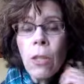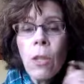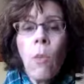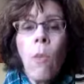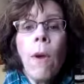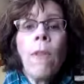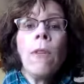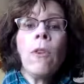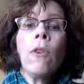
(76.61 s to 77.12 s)
So
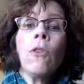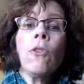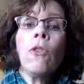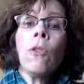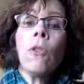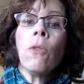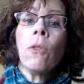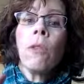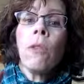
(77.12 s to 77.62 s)
whether you
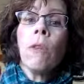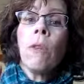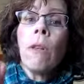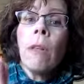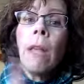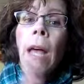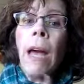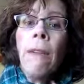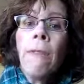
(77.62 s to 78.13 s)
choose to do the
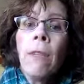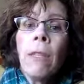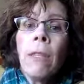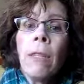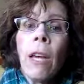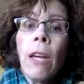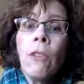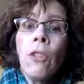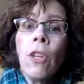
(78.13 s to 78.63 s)
live
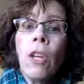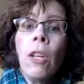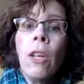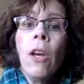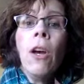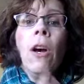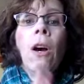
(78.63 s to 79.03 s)
discussion